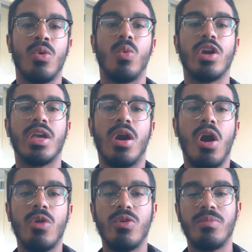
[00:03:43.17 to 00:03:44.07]
Working
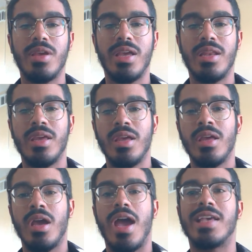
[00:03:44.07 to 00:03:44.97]
hard would mean
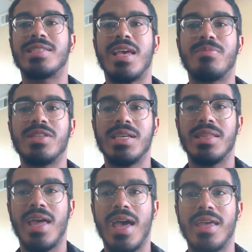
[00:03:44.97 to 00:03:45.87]
accepting
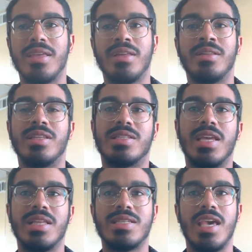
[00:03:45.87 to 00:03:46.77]
that this is
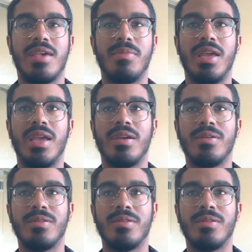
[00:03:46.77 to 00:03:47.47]
going to take me